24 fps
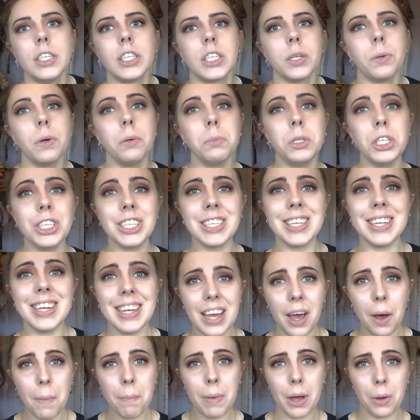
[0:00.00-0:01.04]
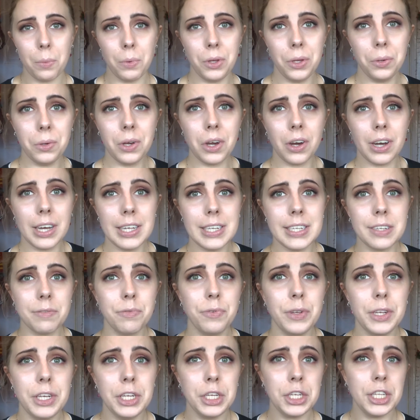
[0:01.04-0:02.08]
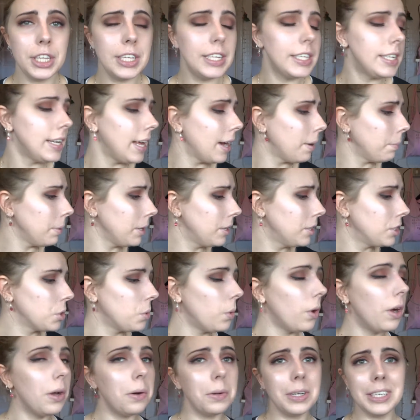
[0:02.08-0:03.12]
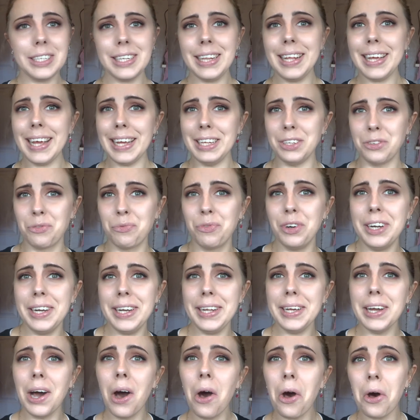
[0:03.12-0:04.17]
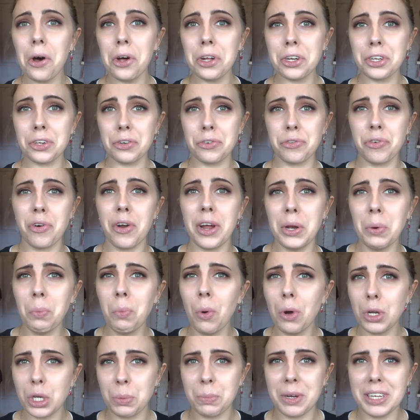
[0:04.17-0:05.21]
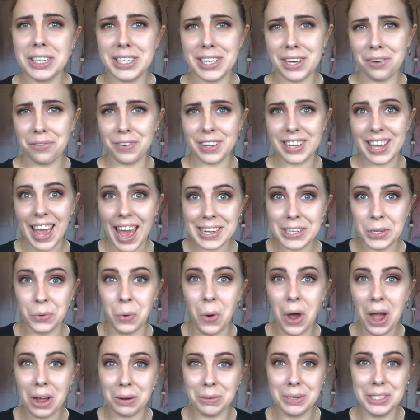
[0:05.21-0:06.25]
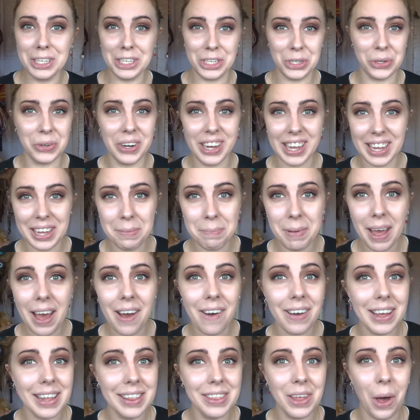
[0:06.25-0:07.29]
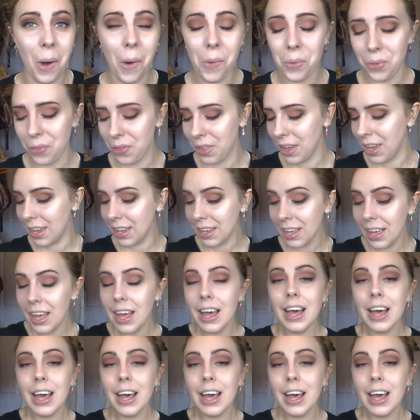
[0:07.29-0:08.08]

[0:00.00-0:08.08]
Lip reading: So I'm just going to come back with you guys and finish this now, because quite honestly, it's really hard trying to watch myself guess what I was talking about in the whole thing.